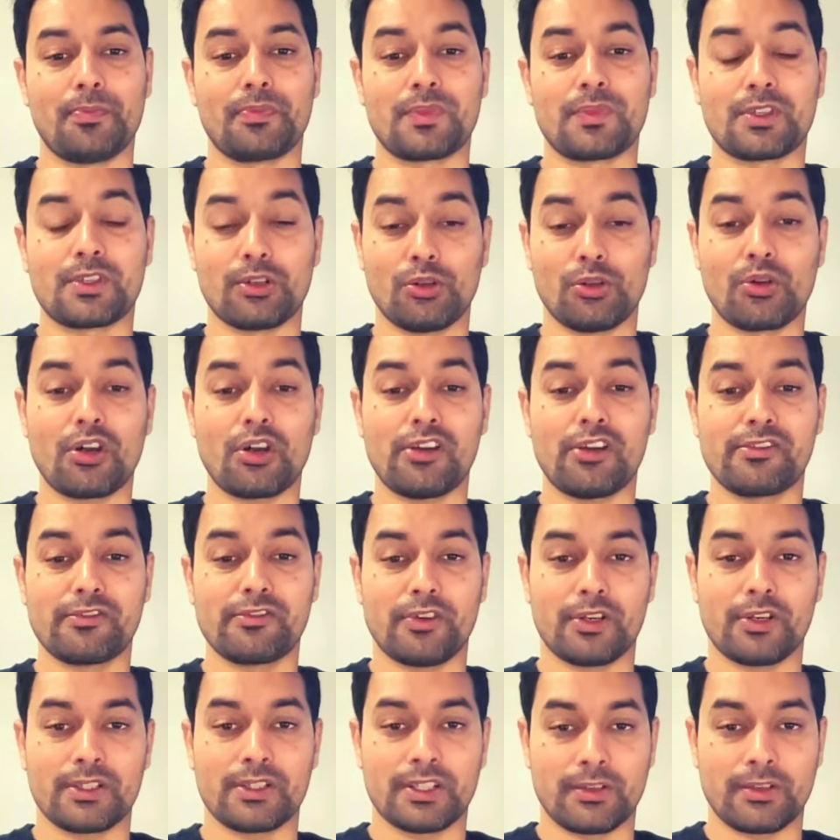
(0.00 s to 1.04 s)
So look out
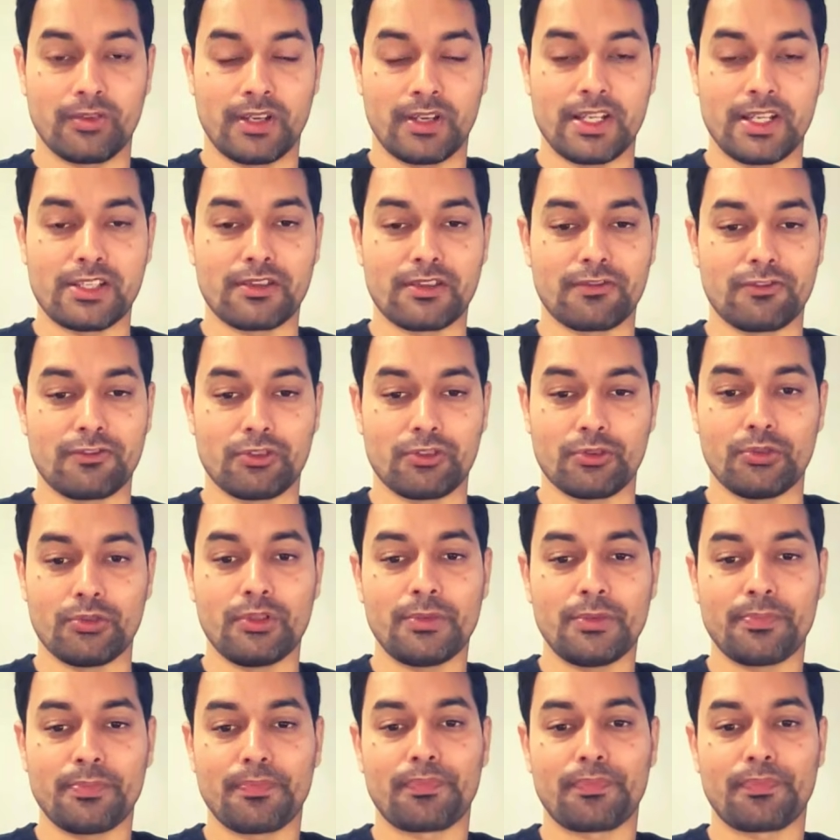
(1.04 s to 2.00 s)
for the release of Joule.